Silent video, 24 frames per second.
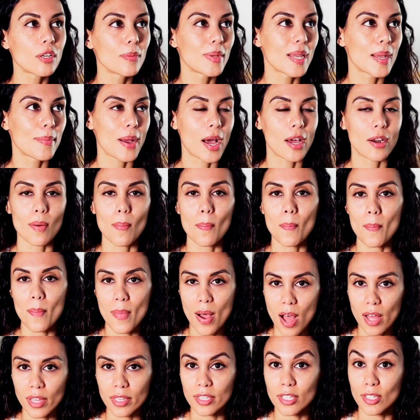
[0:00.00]
me about a
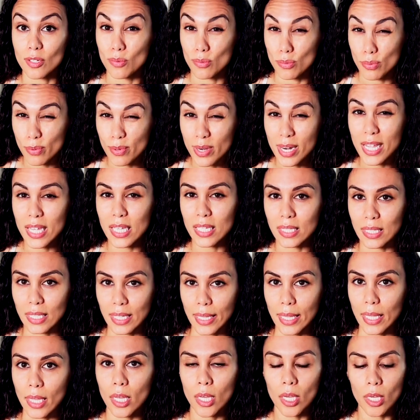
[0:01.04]
month,
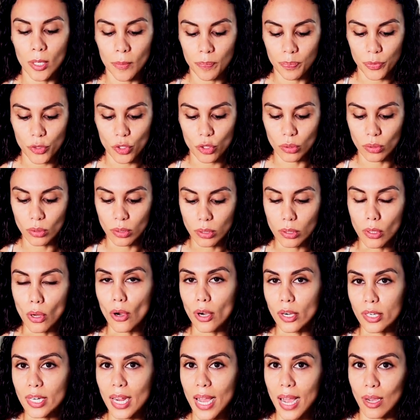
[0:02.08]
really, to
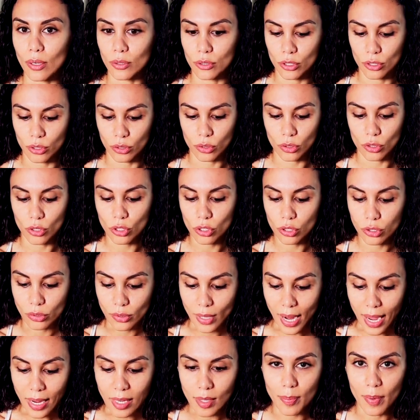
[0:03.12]
learn how to
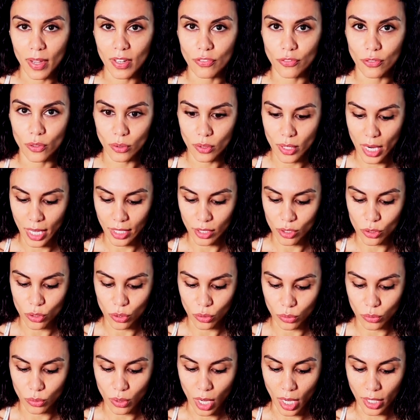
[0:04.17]
track my food and
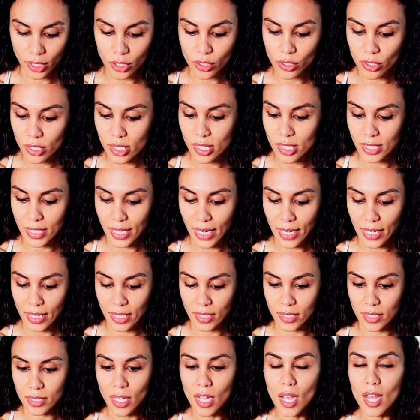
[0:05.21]
to
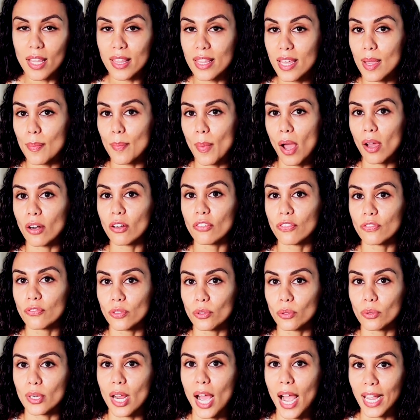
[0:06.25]
understand the amount of
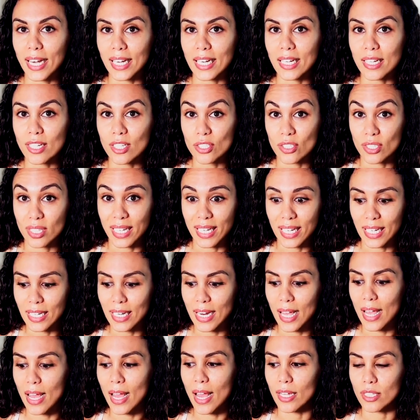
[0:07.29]
food I needed to eat
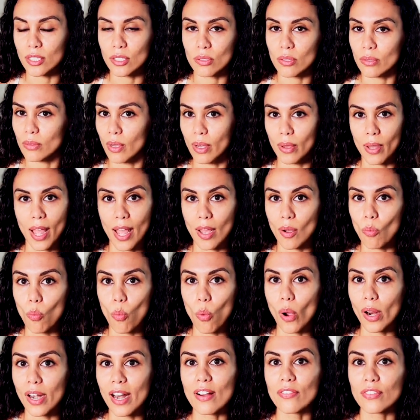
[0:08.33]
at
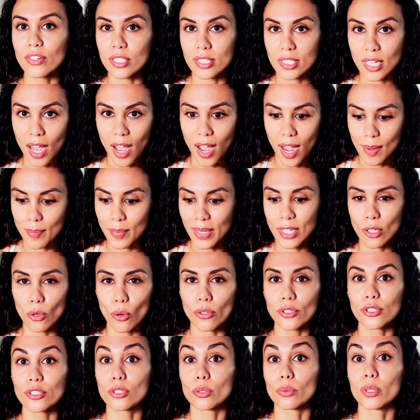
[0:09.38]
whatever time in
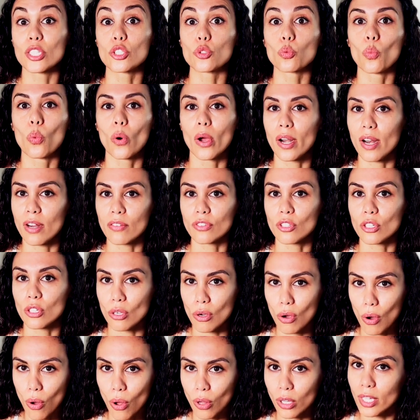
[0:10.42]
order to reach whatever
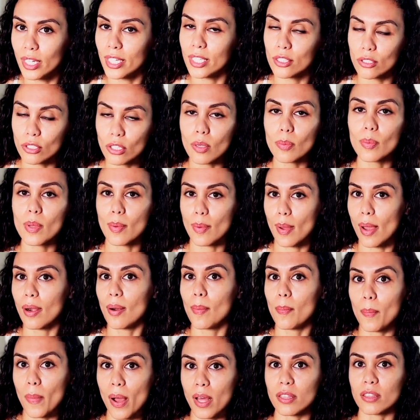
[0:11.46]
goal. It took me about a
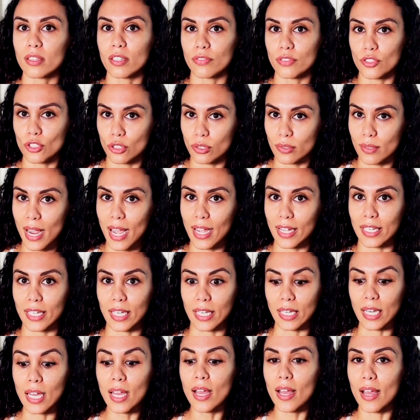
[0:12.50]
month of
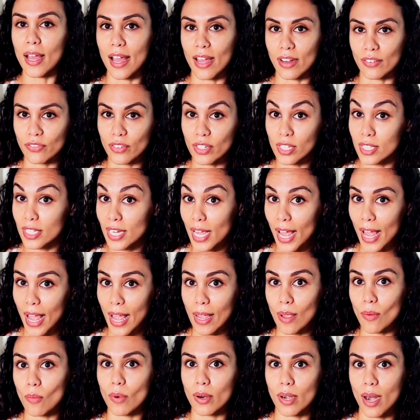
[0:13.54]
tracking every
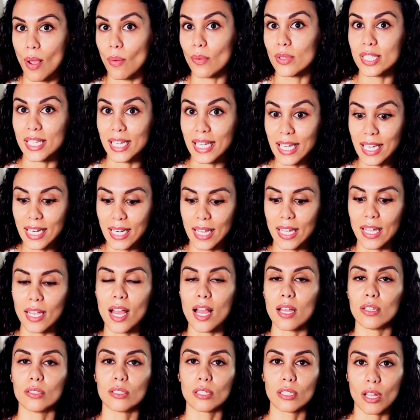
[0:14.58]
day what I was eating
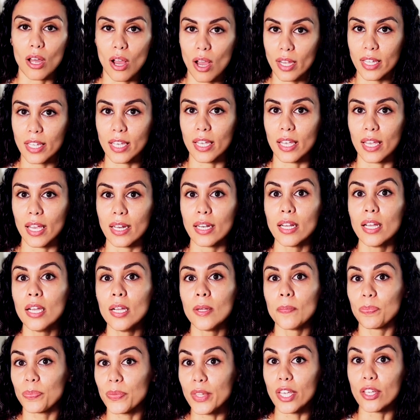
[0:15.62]
and logging it
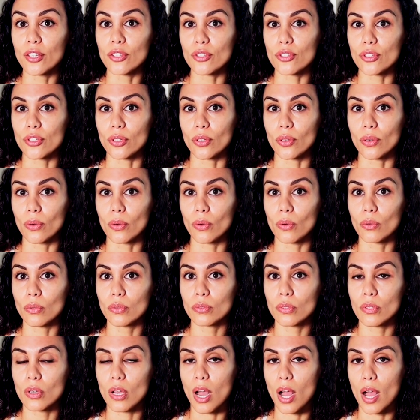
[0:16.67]
into
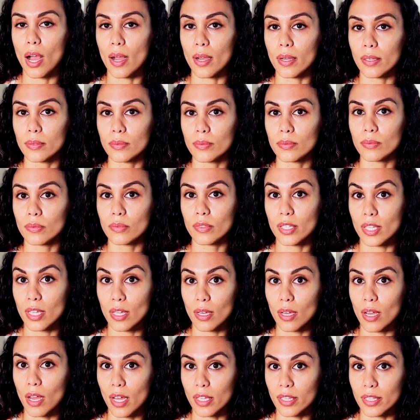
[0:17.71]

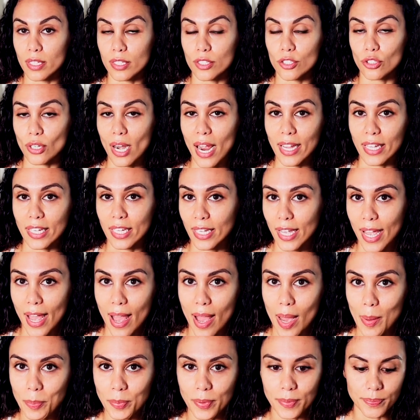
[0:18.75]
the tracking
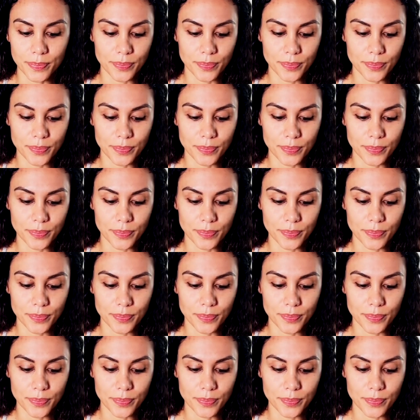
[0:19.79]
app.